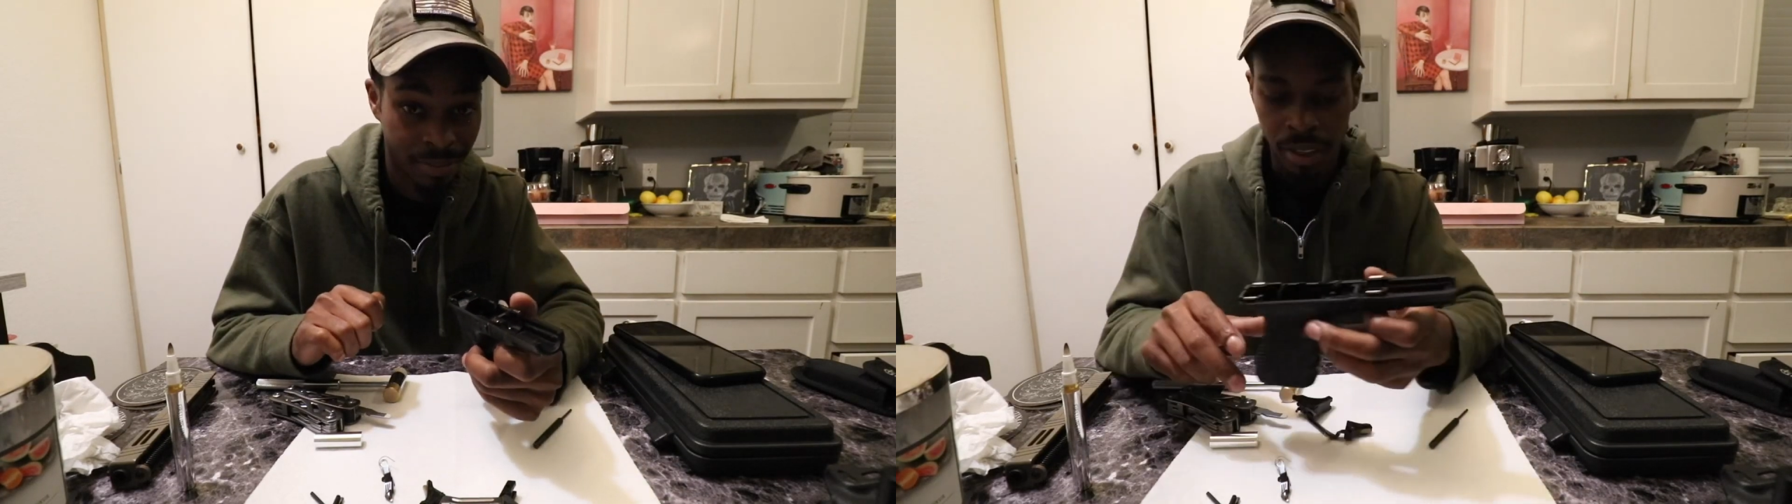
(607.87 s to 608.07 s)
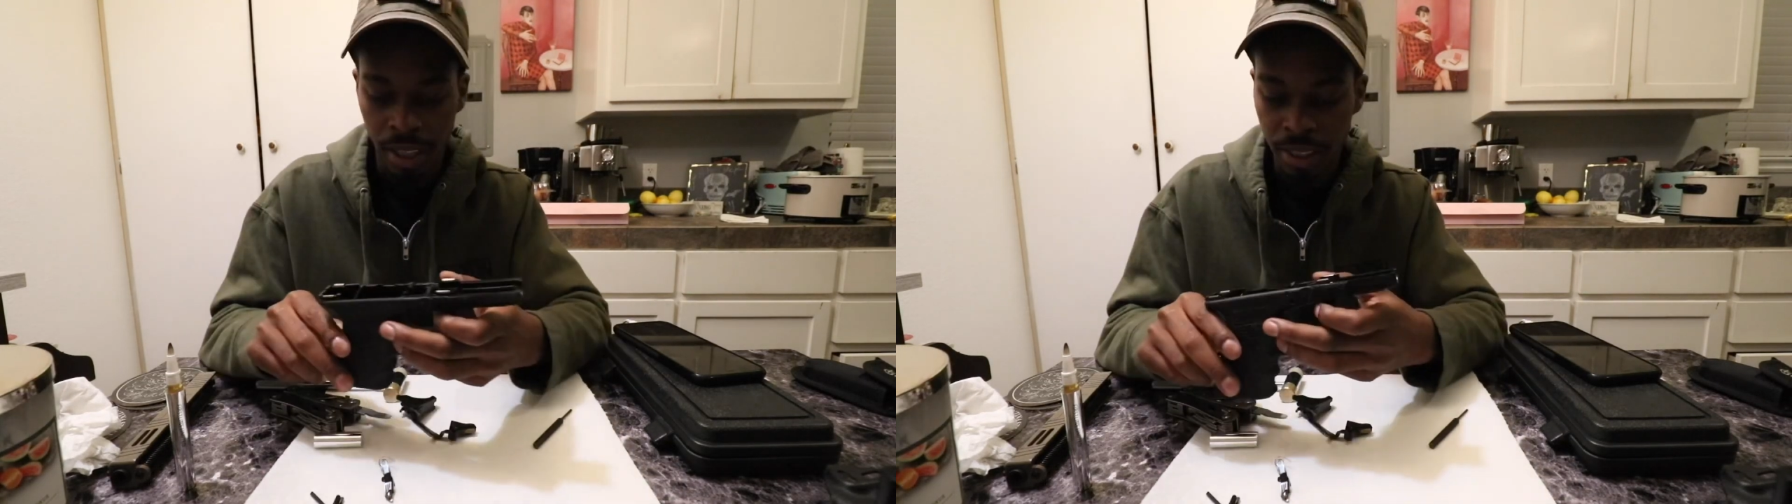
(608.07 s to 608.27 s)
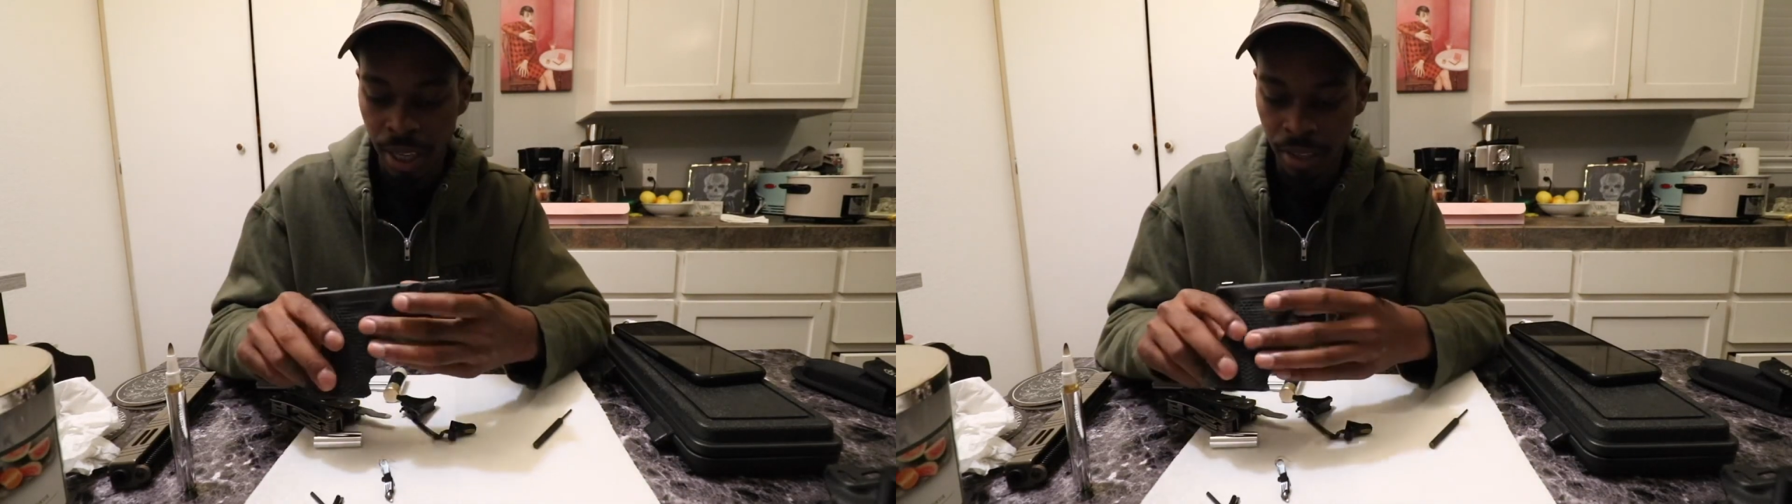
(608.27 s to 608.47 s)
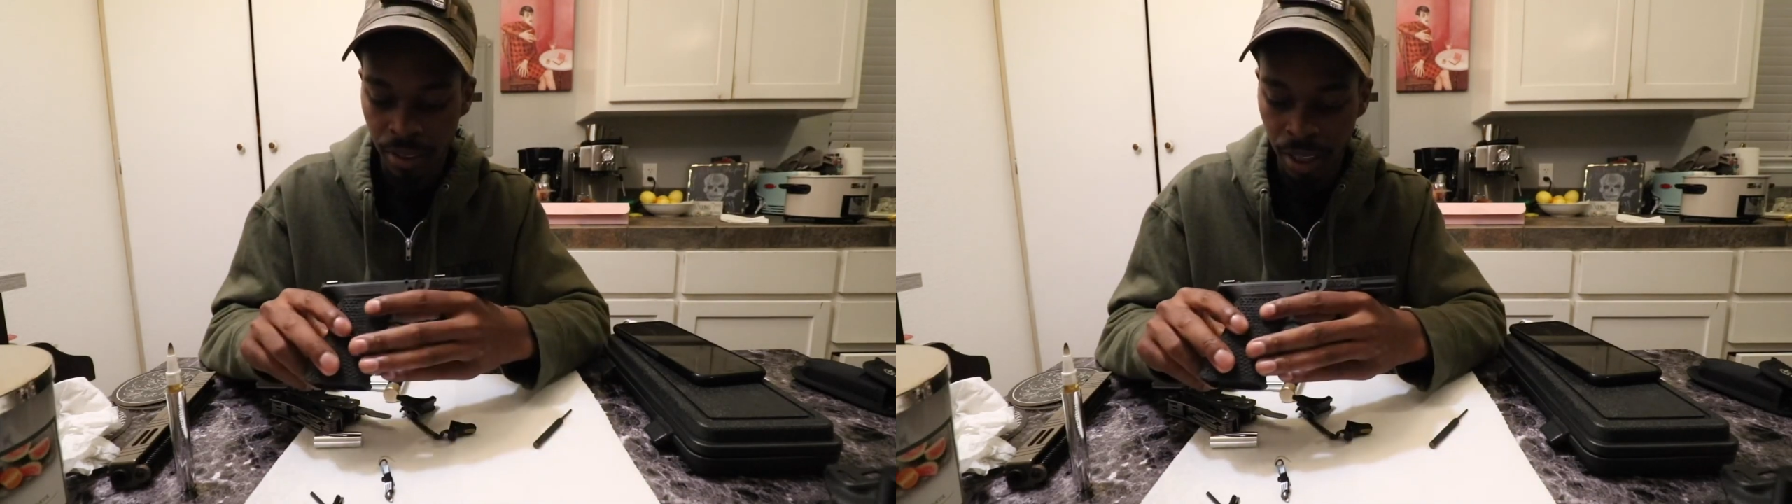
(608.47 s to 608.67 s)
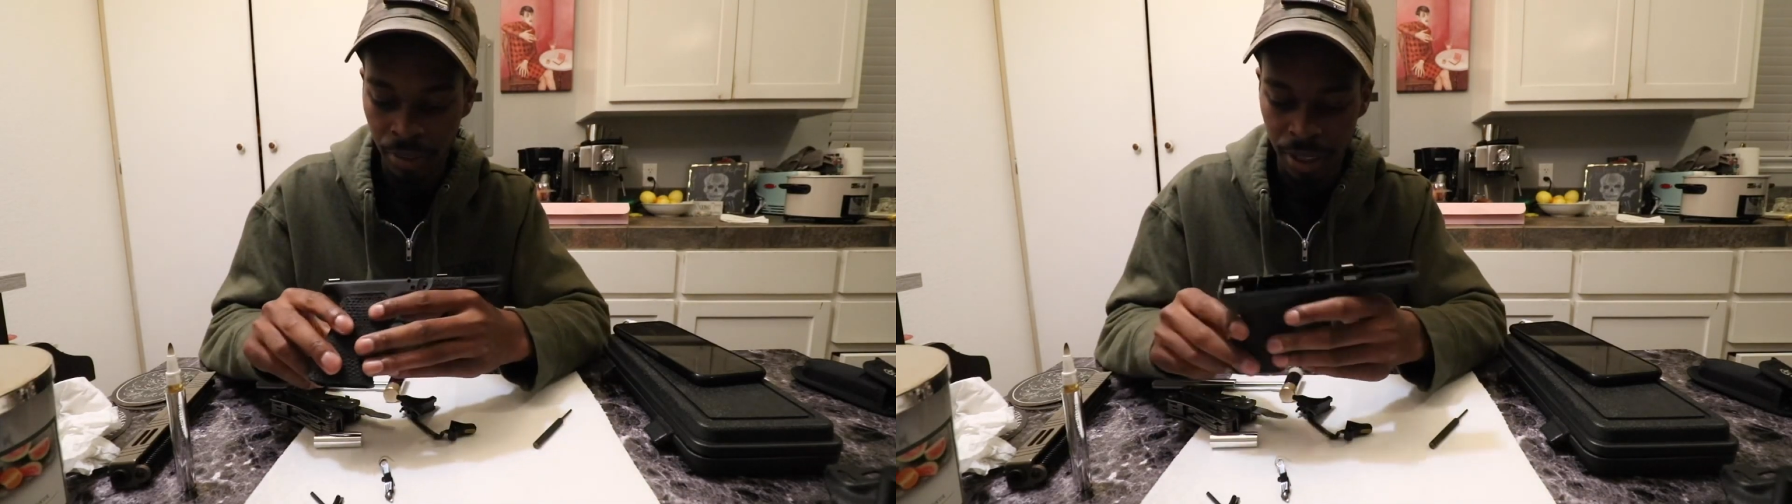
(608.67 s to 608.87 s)
That's that.
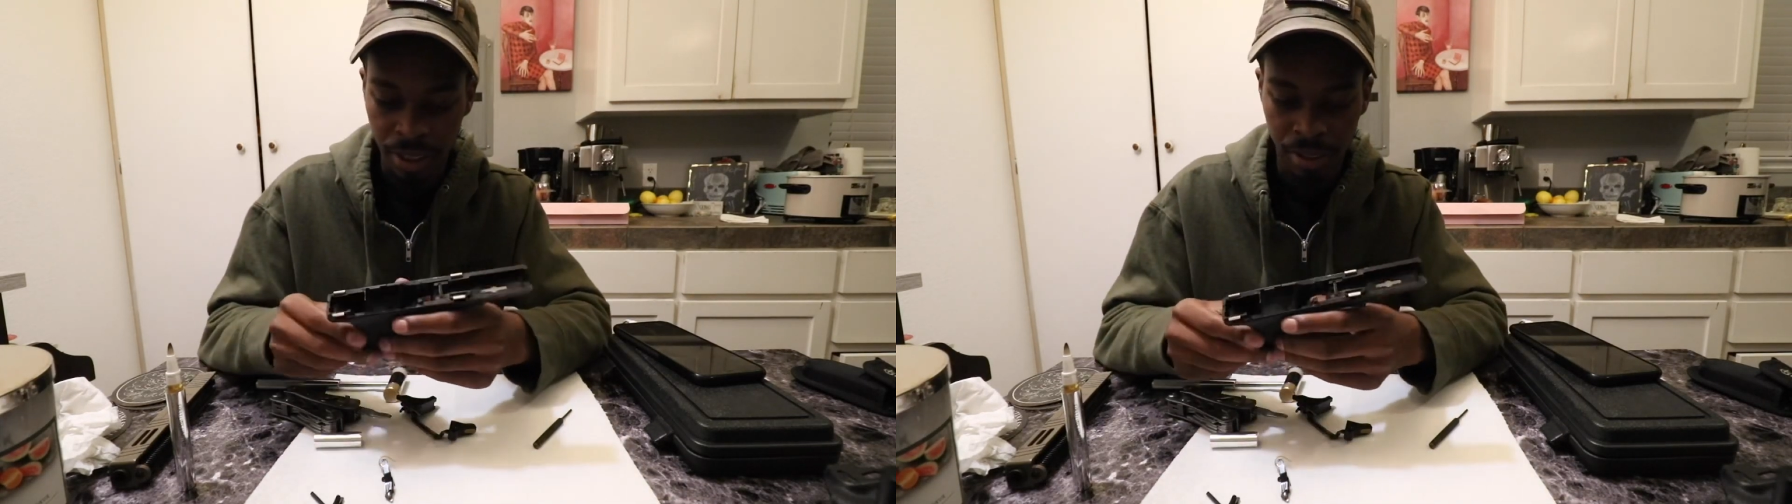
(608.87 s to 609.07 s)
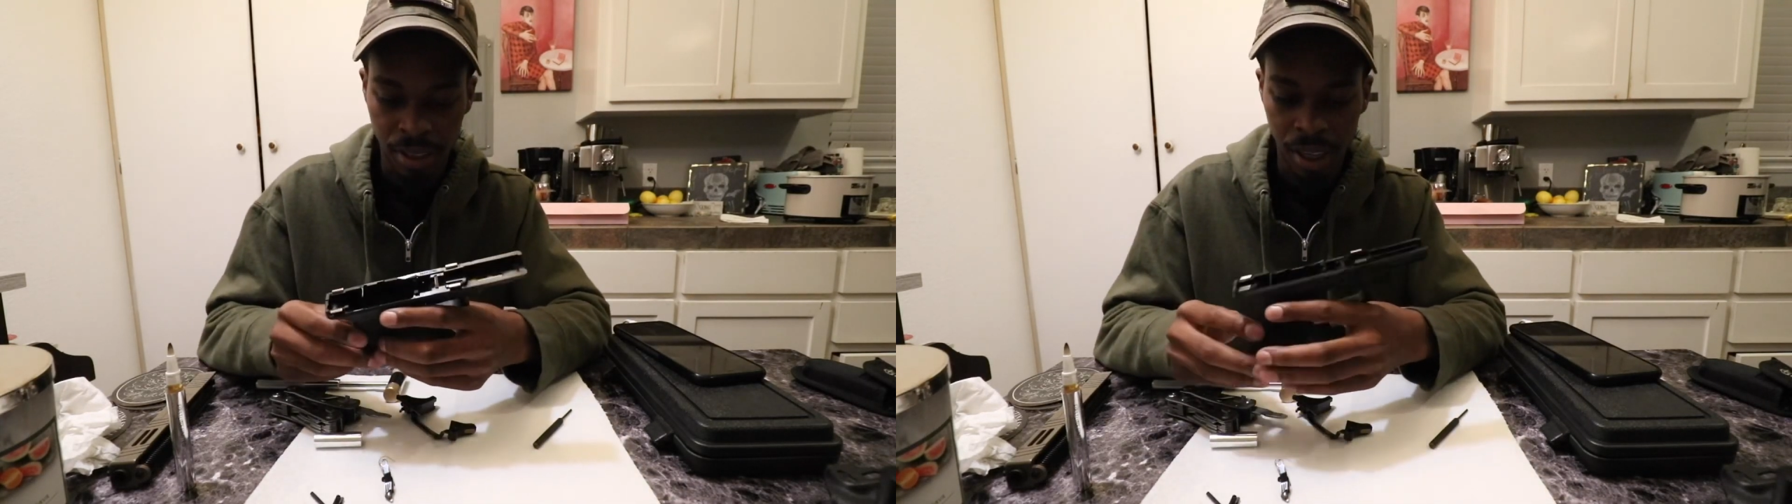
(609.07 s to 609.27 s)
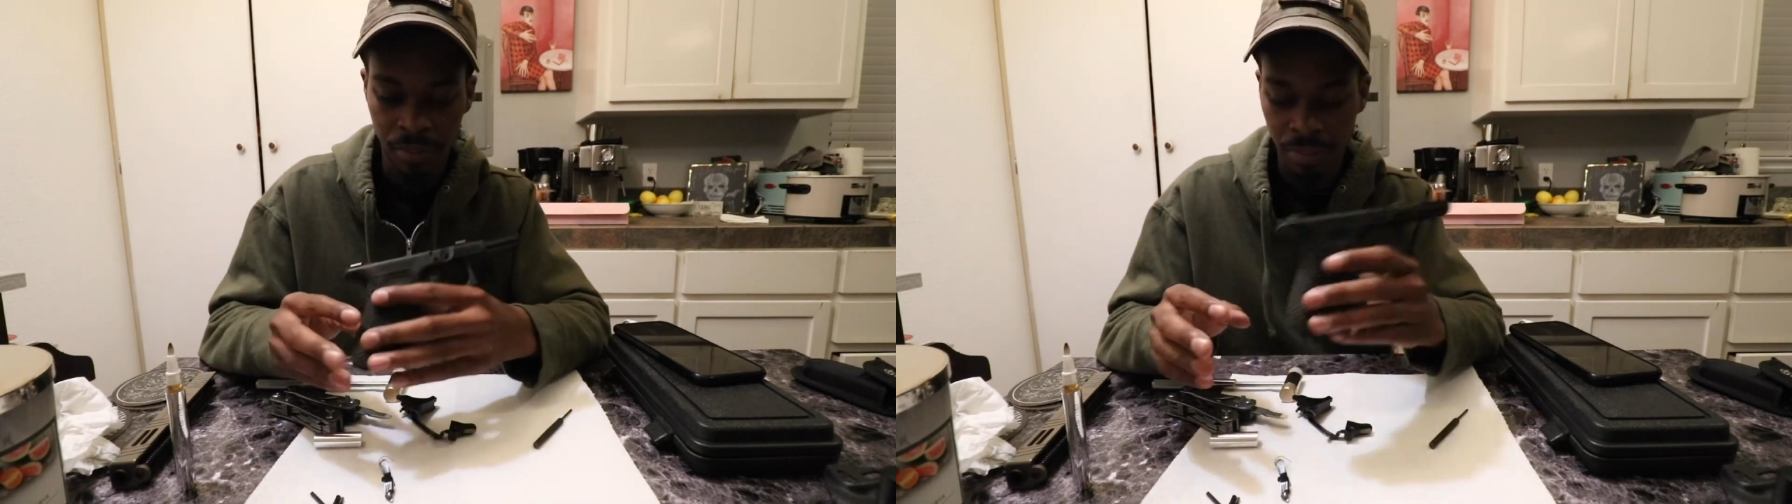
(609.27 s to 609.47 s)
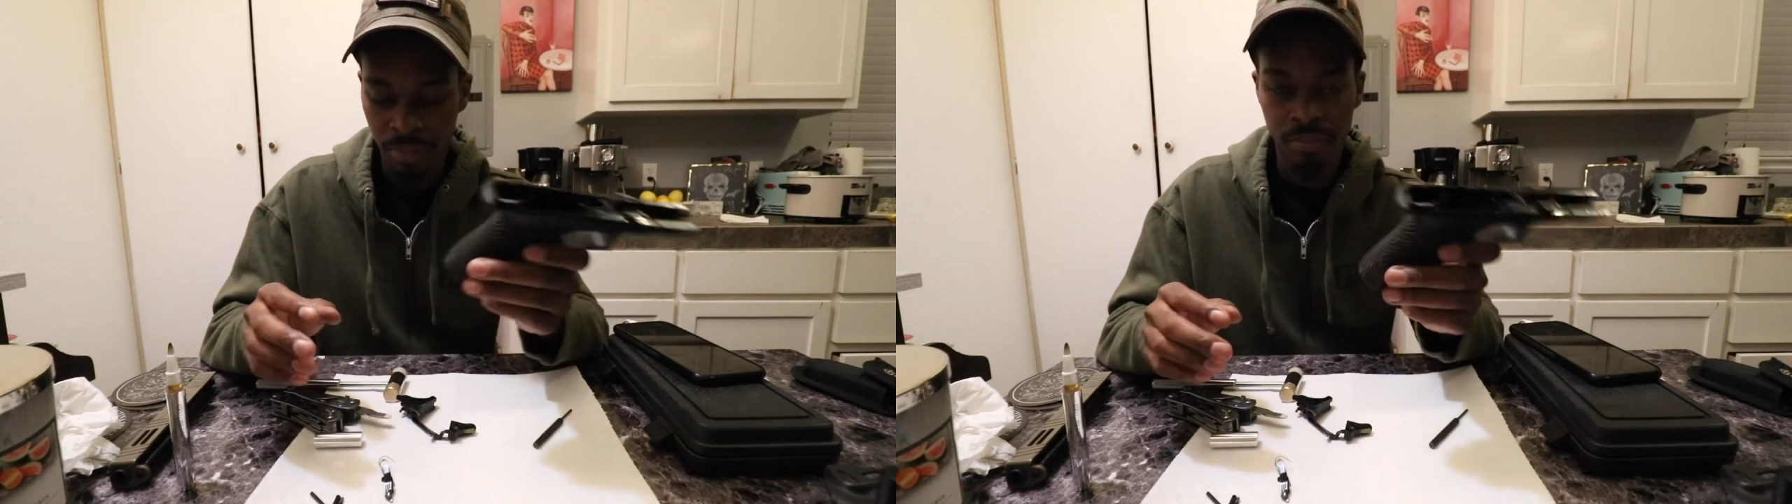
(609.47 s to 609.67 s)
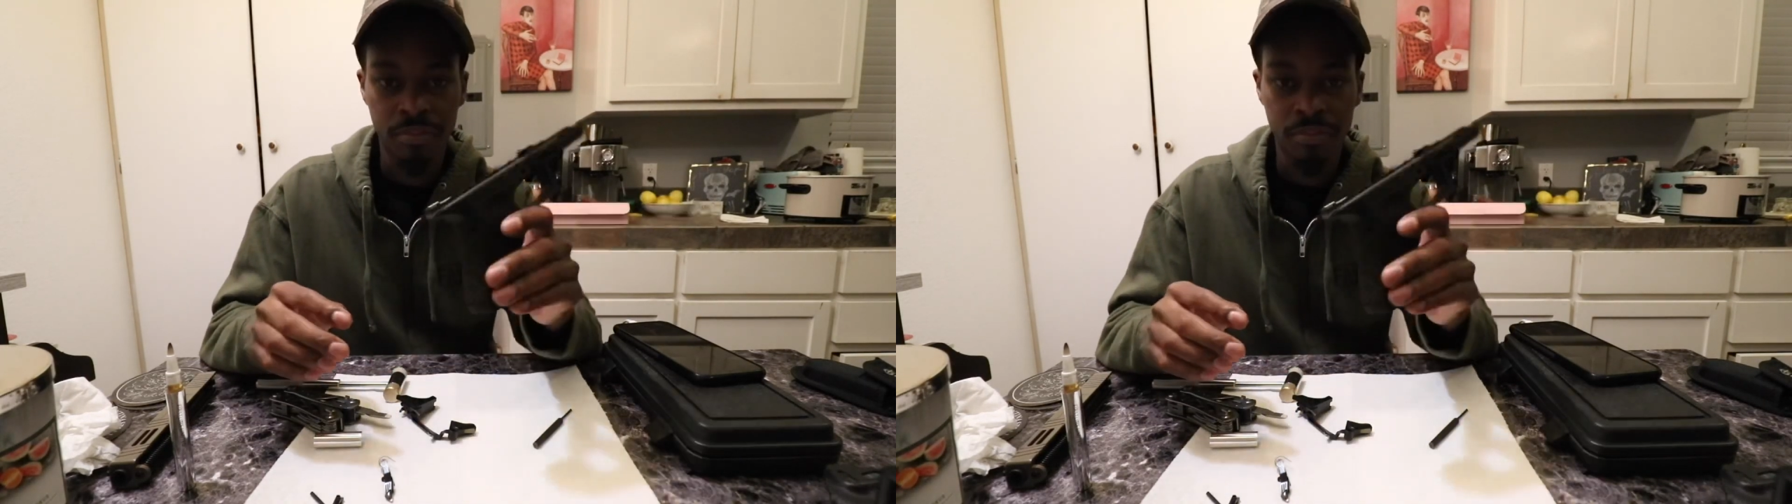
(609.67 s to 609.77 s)
Anyways, yep.